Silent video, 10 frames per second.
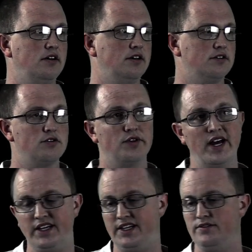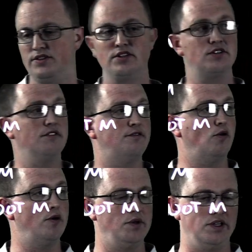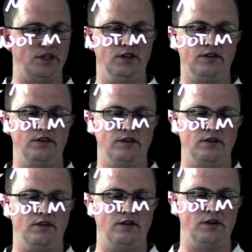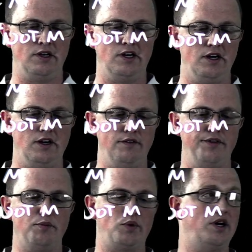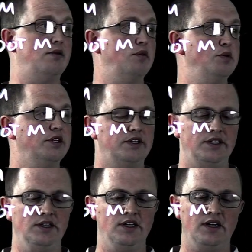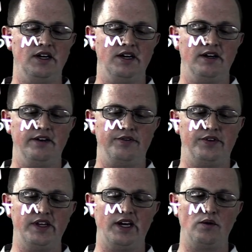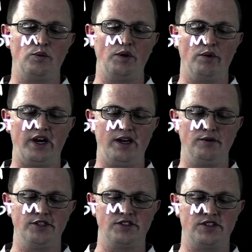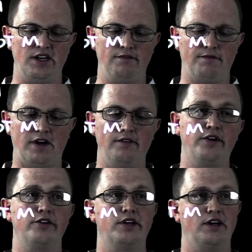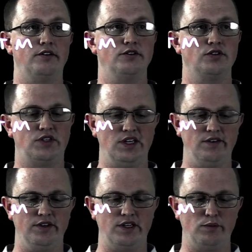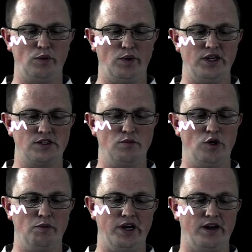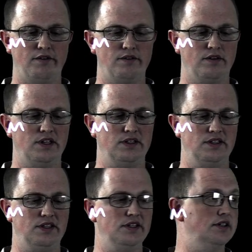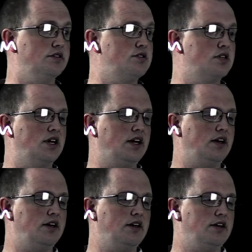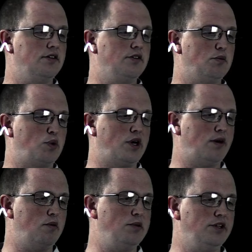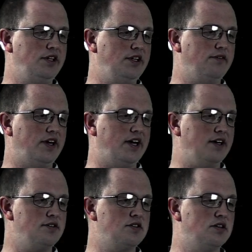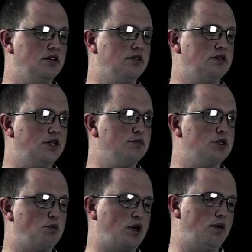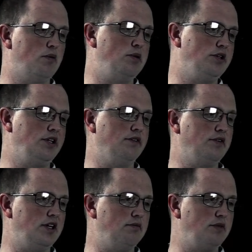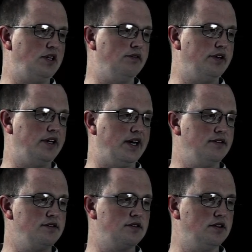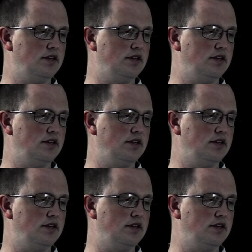So that gives us the formula of the probability that we were able to save $500 given that we went to MoMath is the probability of S times the probability of M given S